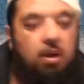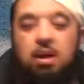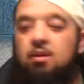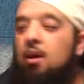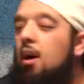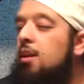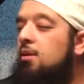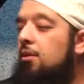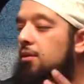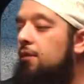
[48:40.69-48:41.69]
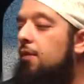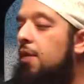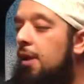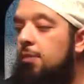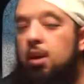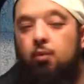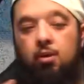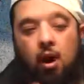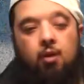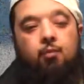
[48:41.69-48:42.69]
but in the context of a family
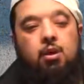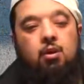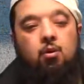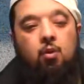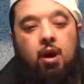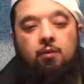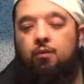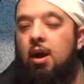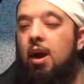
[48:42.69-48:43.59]
with a husband and a wife.